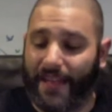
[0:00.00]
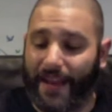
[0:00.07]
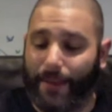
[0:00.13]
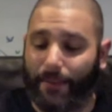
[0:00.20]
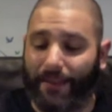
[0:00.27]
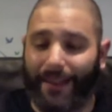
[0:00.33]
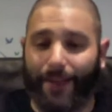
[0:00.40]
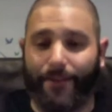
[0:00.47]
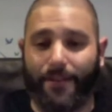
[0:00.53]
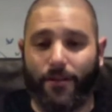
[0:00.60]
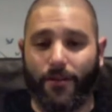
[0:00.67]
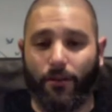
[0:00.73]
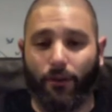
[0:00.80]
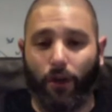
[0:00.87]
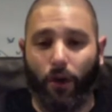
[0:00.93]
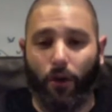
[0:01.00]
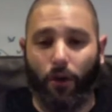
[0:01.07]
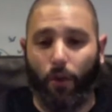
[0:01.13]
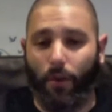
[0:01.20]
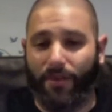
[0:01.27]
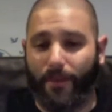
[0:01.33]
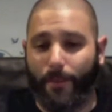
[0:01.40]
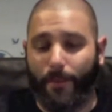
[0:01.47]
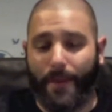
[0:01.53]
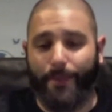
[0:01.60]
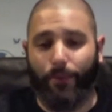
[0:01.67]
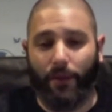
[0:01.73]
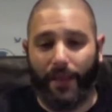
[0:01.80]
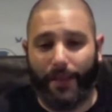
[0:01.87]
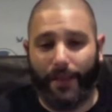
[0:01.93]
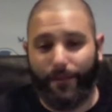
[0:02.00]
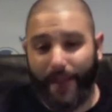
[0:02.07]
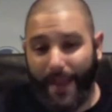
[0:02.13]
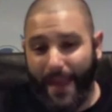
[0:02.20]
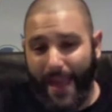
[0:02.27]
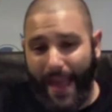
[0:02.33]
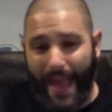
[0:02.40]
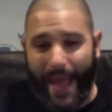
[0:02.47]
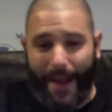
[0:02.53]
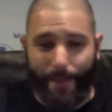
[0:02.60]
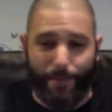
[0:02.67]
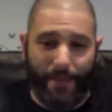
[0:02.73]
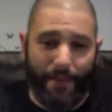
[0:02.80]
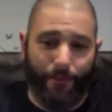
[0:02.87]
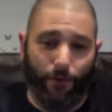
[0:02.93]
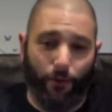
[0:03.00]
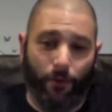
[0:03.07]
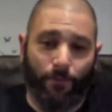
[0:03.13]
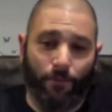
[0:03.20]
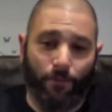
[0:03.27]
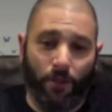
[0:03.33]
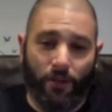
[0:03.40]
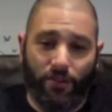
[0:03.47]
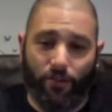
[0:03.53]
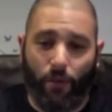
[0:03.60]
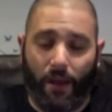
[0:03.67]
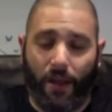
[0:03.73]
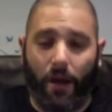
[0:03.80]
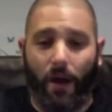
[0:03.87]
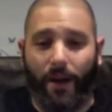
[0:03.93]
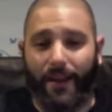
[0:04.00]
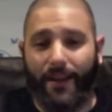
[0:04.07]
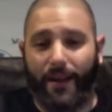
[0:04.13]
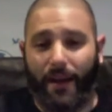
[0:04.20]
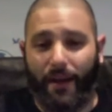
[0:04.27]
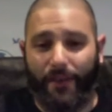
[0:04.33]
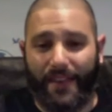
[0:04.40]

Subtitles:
and I'm loving their logo with a maple leaf and a beaver. So iconic of